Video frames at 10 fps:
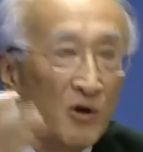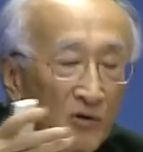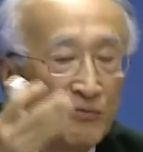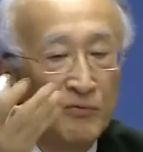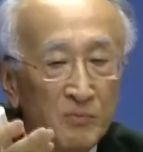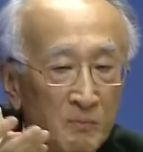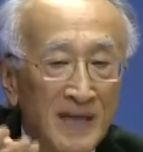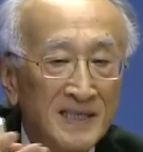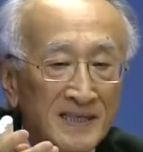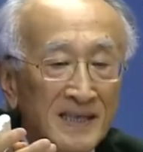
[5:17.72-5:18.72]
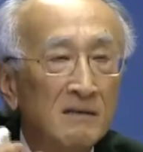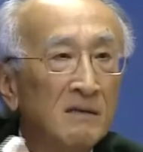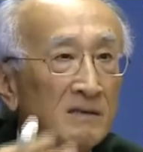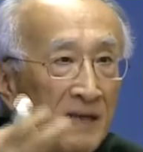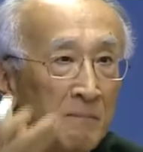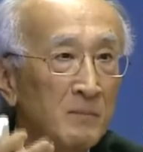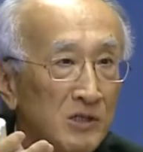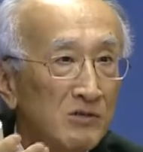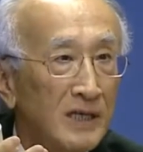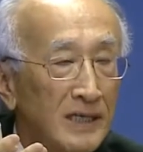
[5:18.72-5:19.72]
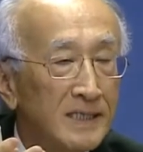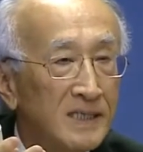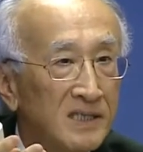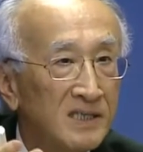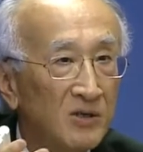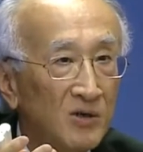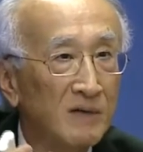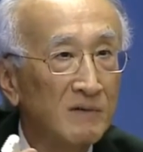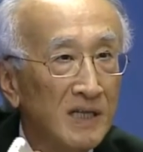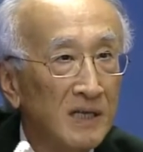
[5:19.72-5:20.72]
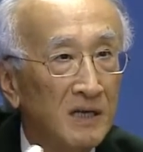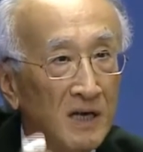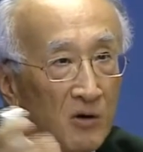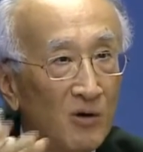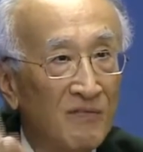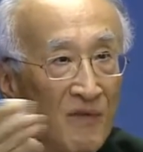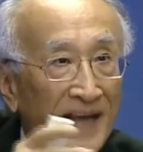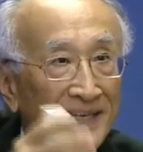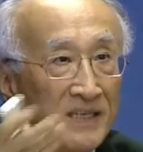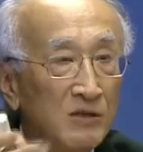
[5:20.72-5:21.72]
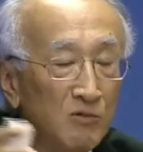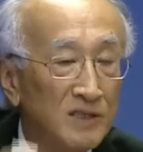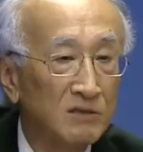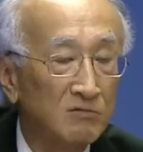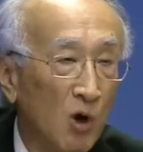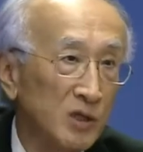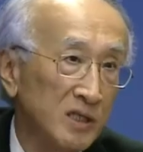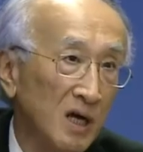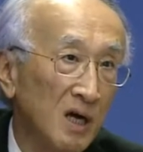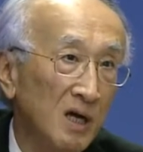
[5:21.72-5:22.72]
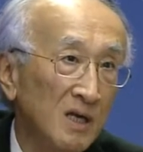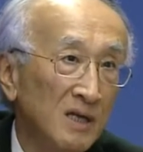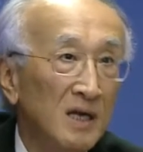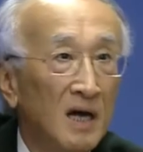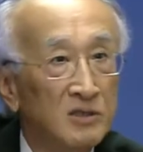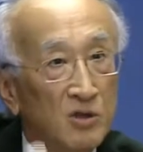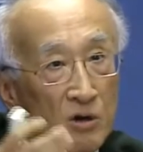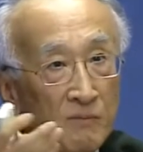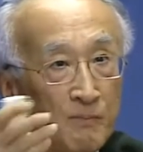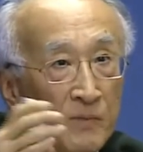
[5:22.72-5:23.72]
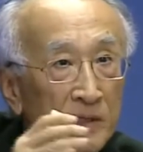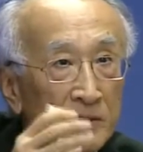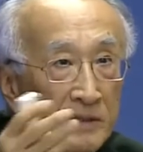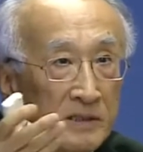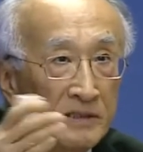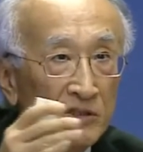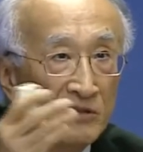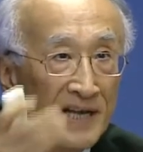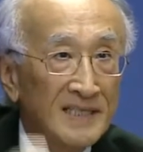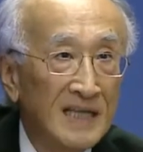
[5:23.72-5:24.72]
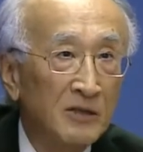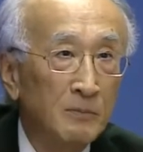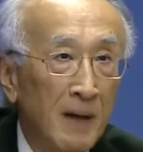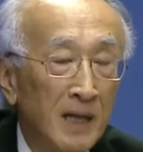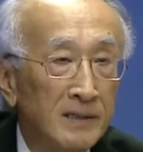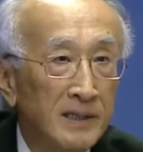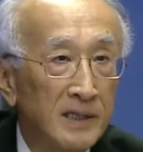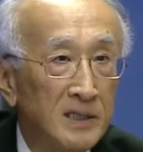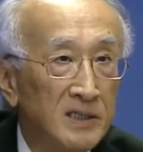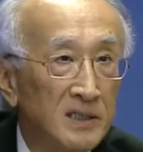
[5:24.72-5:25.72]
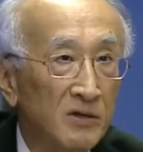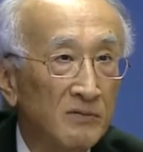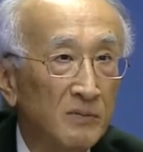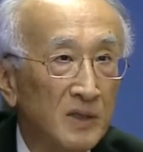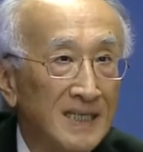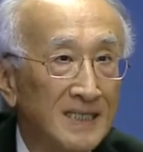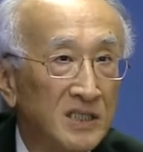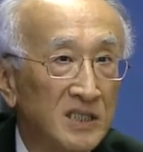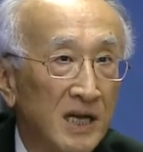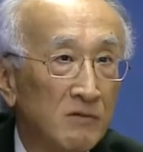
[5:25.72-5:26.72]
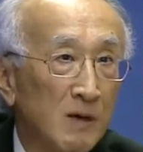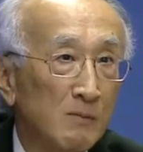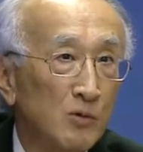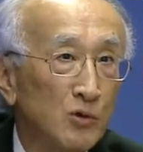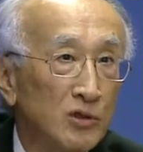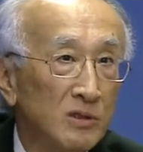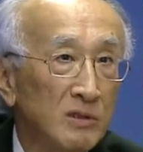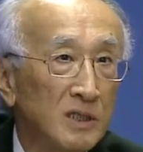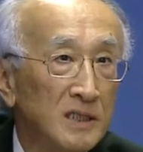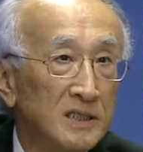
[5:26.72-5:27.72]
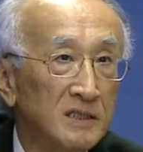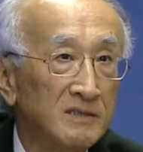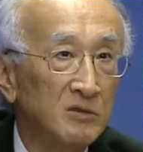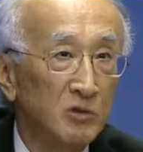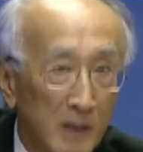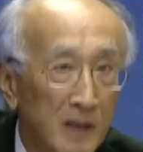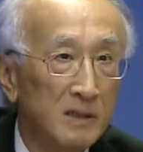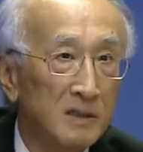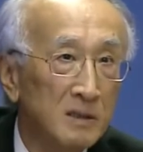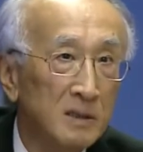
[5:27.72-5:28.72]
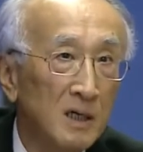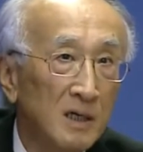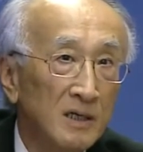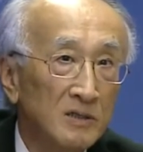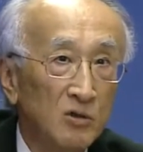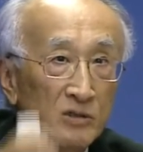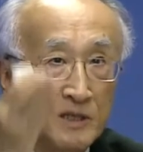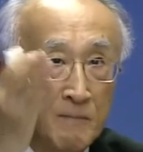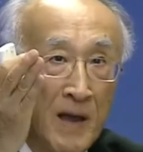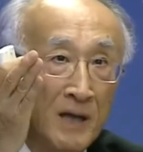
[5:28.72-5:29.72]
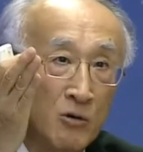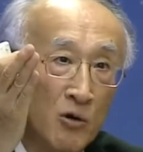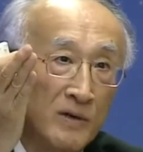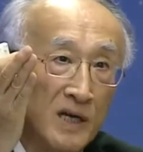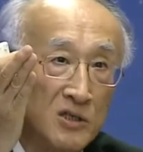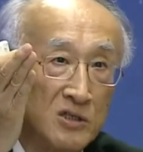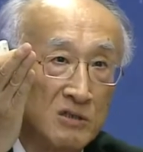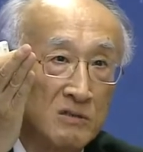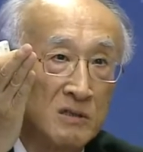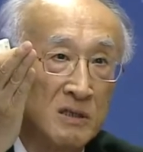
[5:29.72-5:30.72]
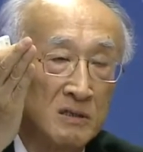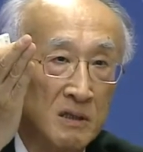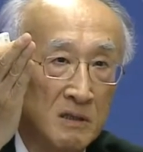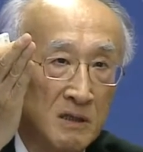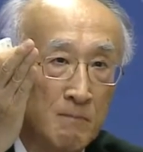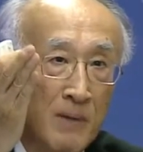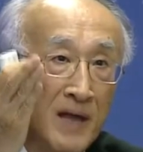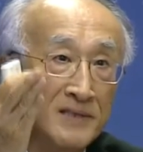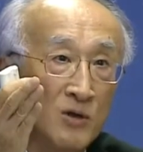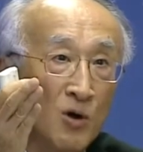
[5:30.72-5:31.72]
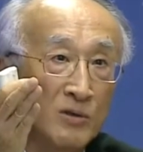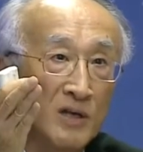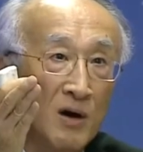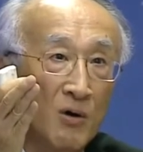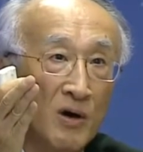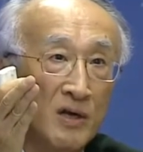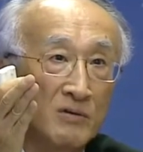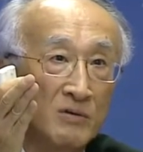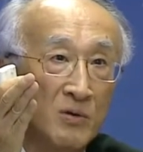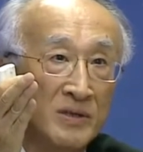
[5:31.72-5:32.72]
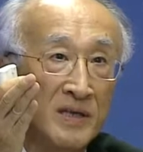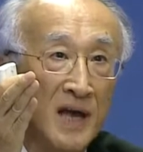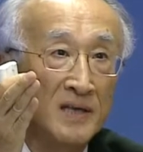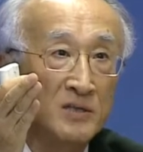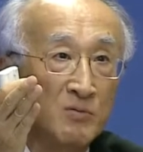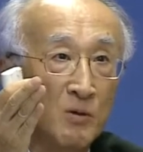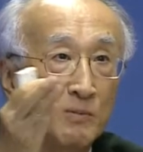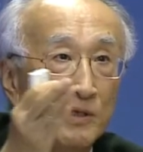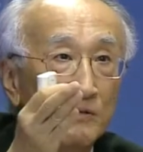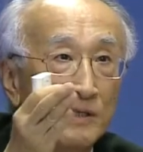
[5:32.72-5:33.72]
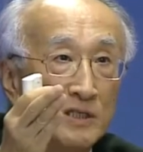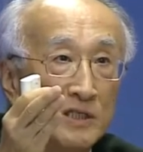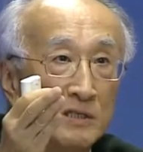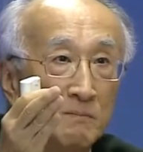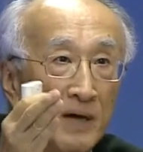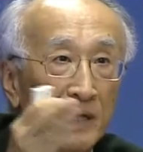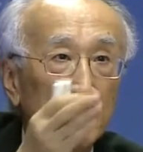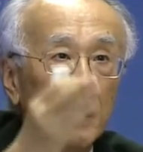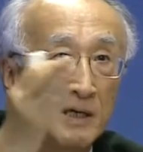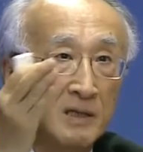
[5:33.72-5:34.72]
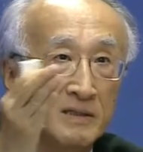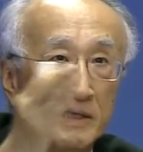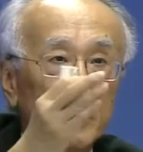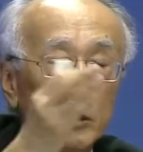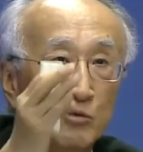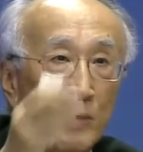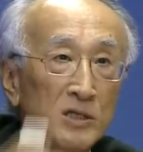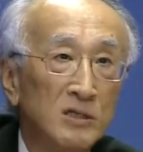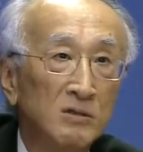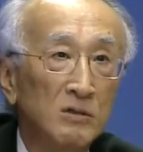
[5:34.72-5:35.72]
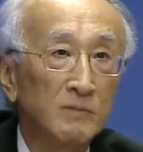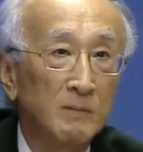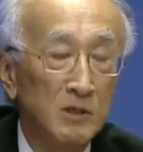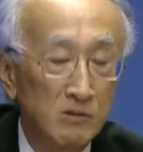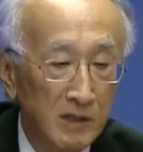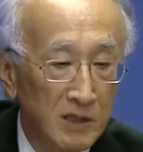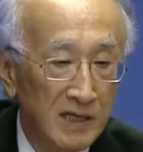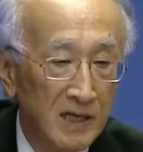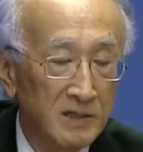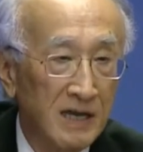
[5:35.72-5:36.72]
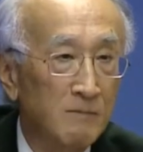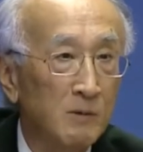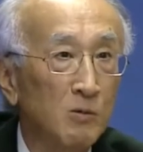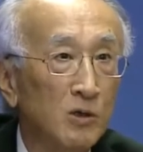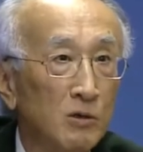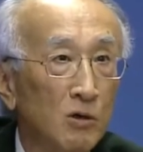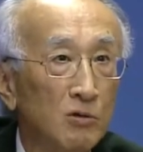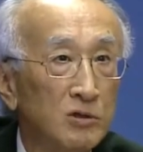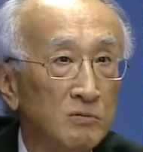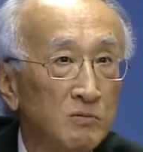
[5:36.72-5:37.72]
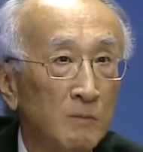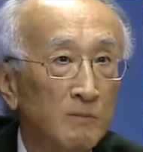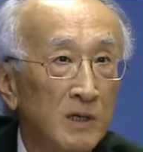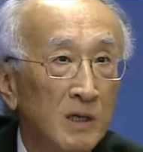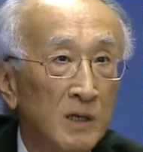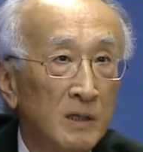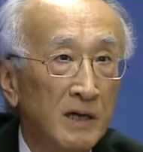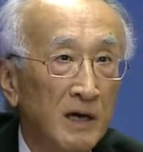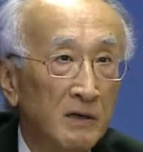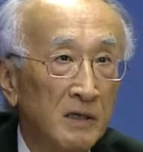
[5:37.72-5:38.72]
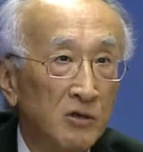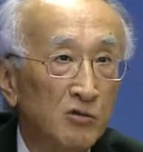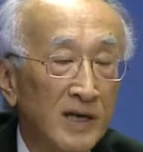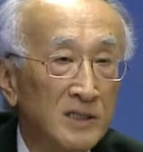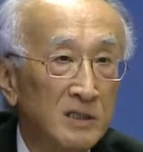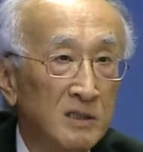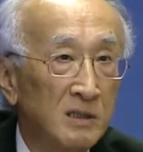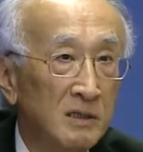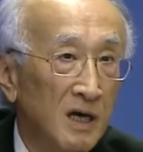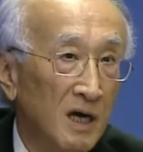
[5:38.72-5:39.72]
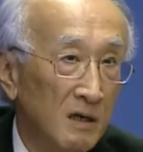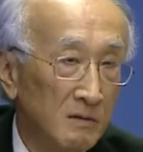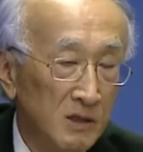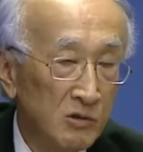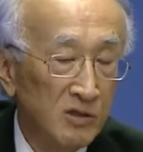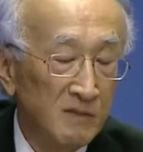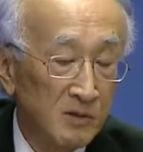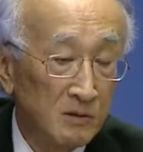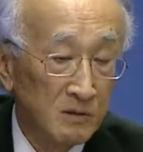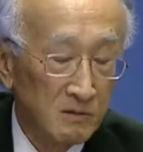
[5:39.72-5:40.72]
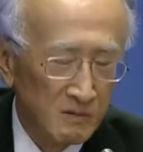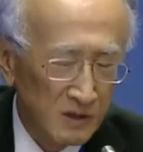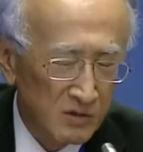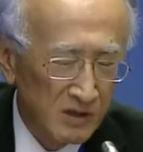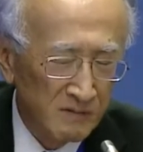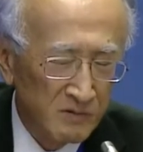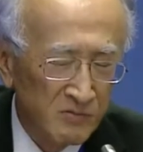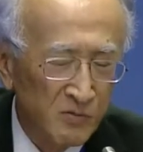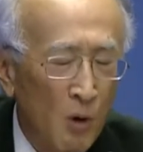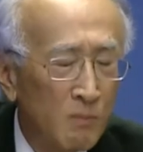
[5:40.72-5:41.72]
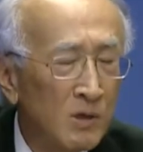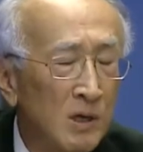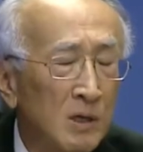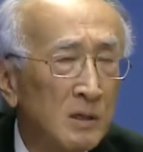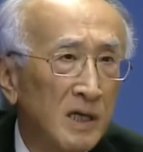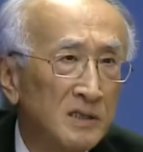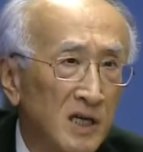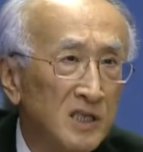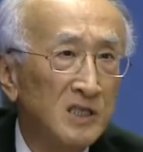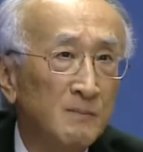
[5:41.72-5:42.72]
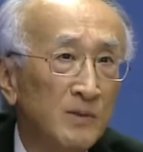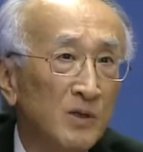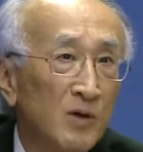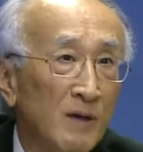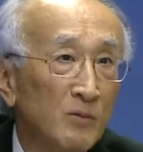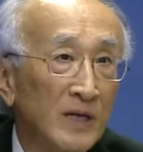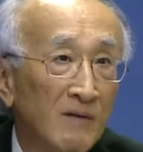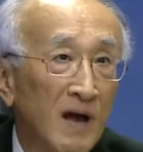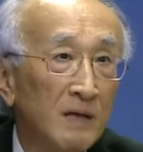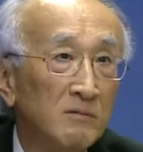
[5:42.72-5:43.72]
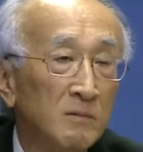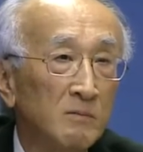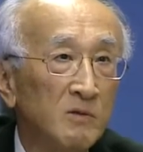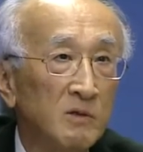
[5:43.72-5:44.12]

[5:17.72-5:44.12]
of messing up Middle East or, uh, or fighting with Russia. Uh, so U.S. advantage of this shale revolution is tremendous. So Japan, Korea should depend on the oil and gas from Middle East, but the situation of the Middle East, as everybody knows from the U.S. Uh, retrieval, uh, retrieved from the JCPOA of Iran,